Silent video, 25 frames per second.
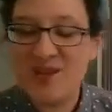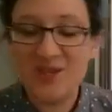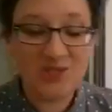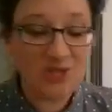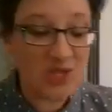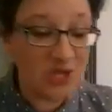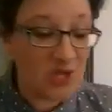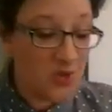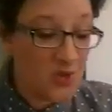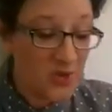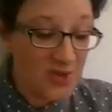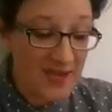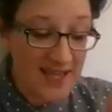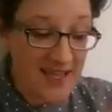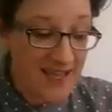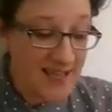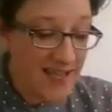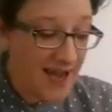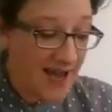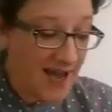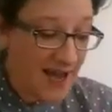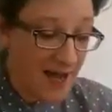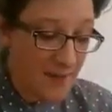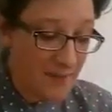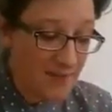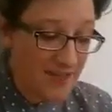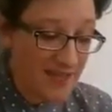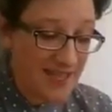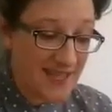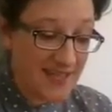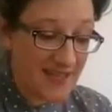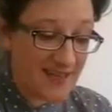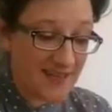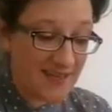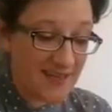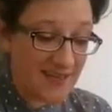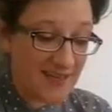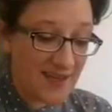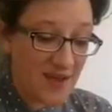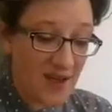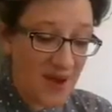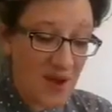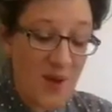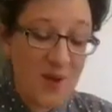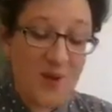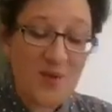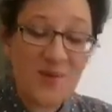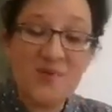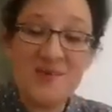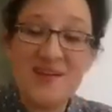So you can come in.
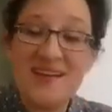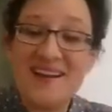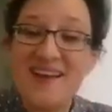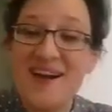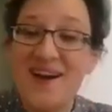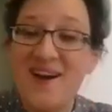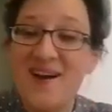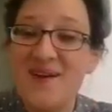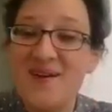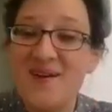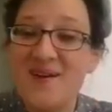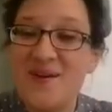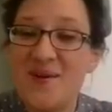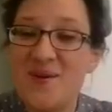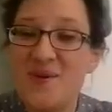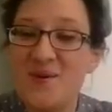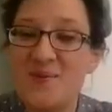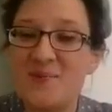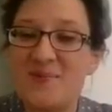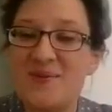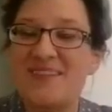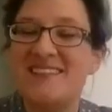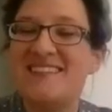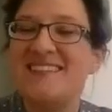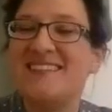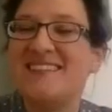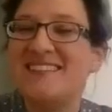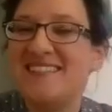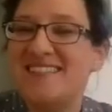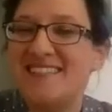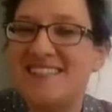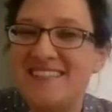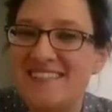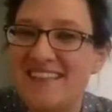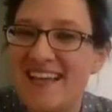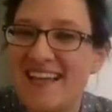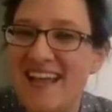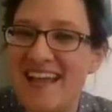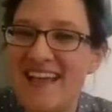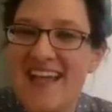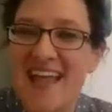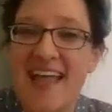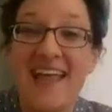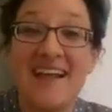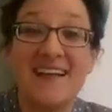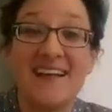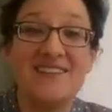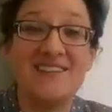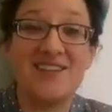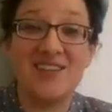We are open today
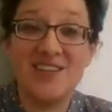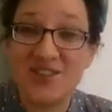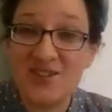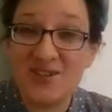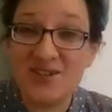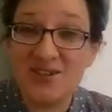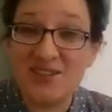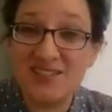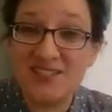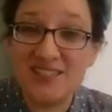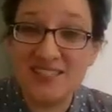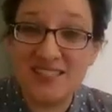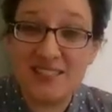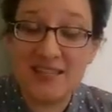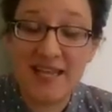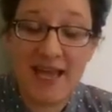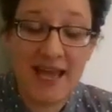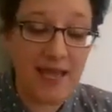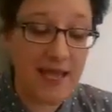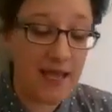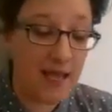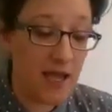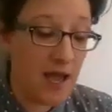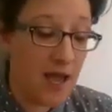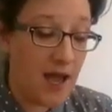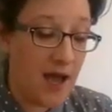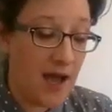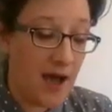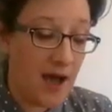and Thursday,